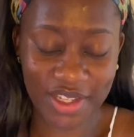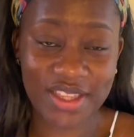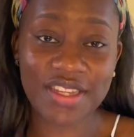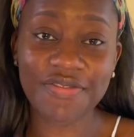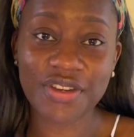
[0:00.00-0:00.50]

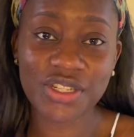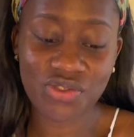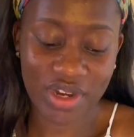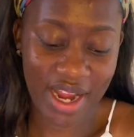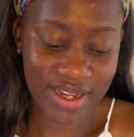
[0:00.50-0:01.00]
Then verse
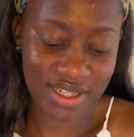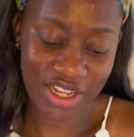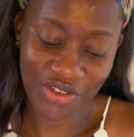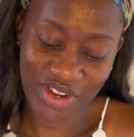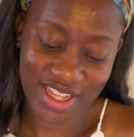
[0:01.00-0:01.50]

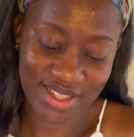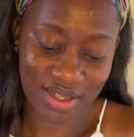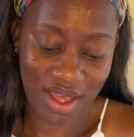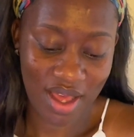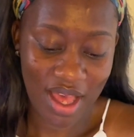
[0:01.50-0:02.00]
19 reads,
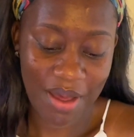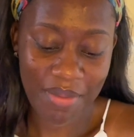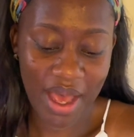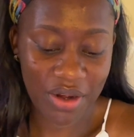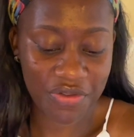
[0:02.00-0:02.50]
a
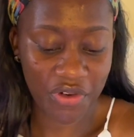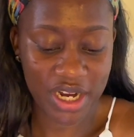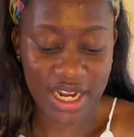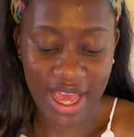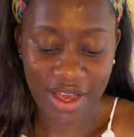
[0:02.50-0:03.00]
man of
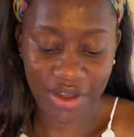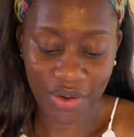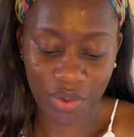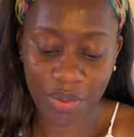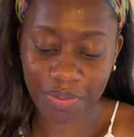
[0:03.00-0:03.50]
great anger
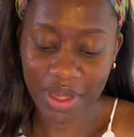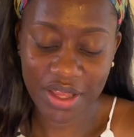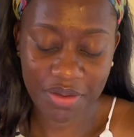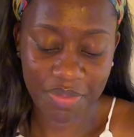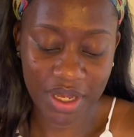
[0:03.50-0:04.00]
will bear
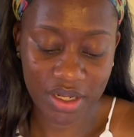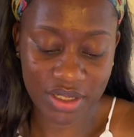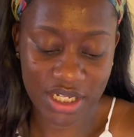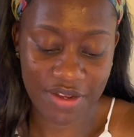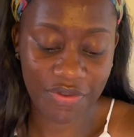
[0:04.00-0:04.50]
the
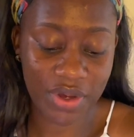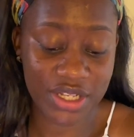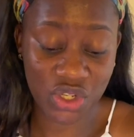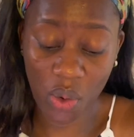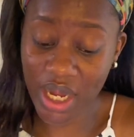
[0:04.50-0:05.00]
penalty for
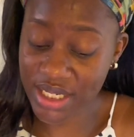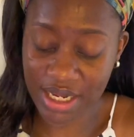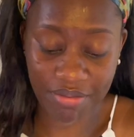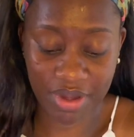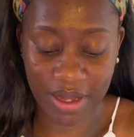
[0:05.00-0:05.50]
his quick
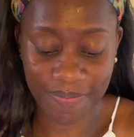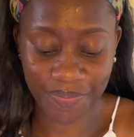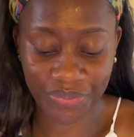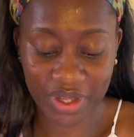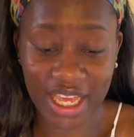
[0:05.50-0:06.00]
temper
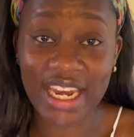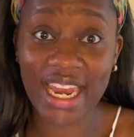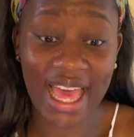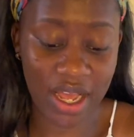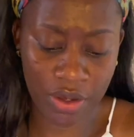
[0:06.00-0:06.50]
and
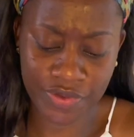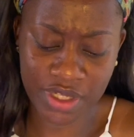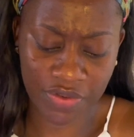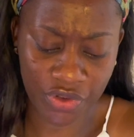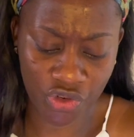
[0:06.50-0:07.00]
lack of
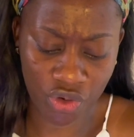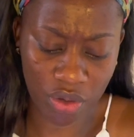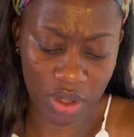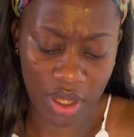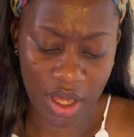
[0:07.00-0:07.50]

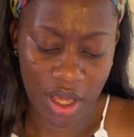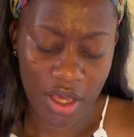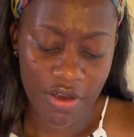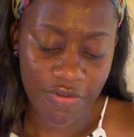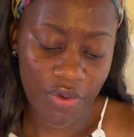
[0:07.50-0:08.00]
self-control.
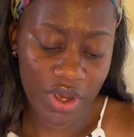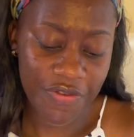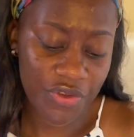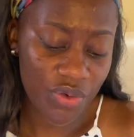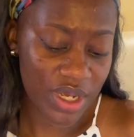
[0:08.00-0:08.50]
For
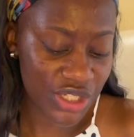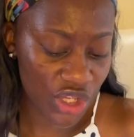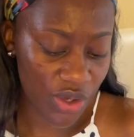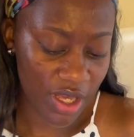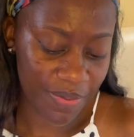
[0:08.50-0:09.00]
if you
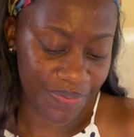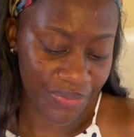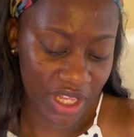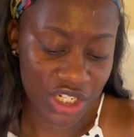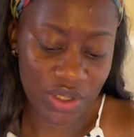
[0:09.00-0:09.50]
rescue him
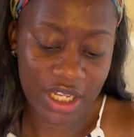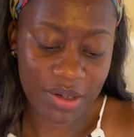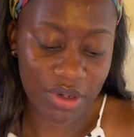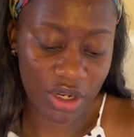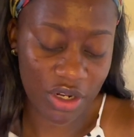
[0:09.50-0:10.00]
and don't let
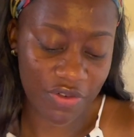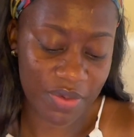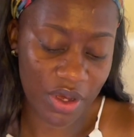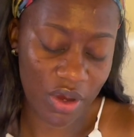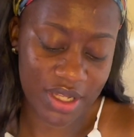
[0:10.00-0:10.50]
him learn
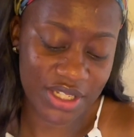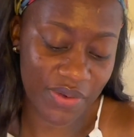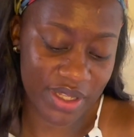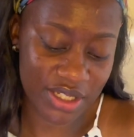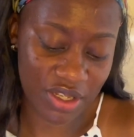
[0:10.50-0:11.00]
from the
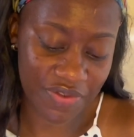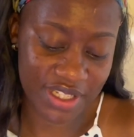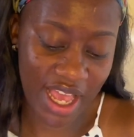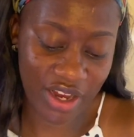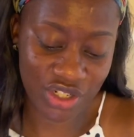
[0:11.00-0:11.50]
consequences of his
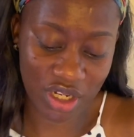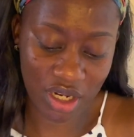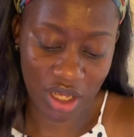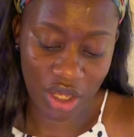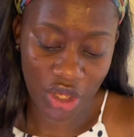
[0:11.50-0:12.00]
action,
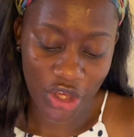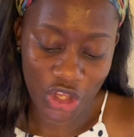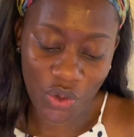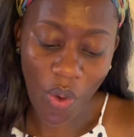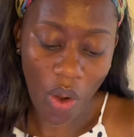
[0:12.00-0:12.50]

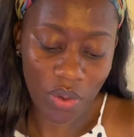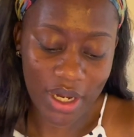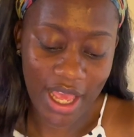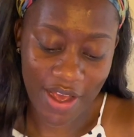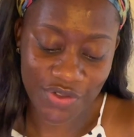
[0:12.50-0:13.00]
you will
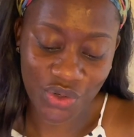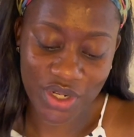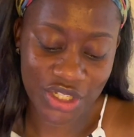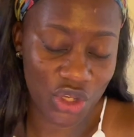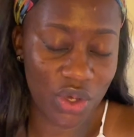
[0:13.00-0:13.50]
only have to
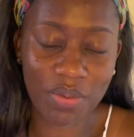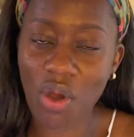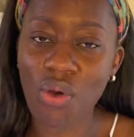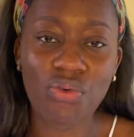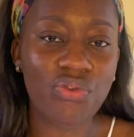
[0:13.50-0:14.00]
rescue him
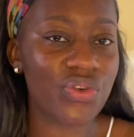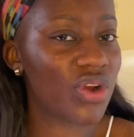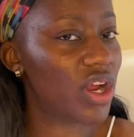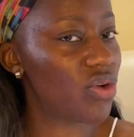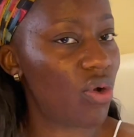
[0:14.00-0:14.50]
over
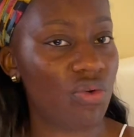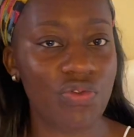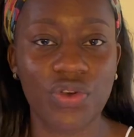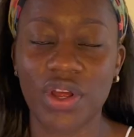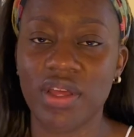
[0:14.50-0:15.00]
and
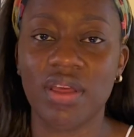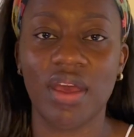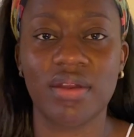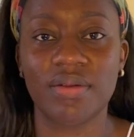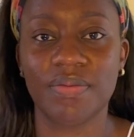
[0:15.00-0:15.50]
over again.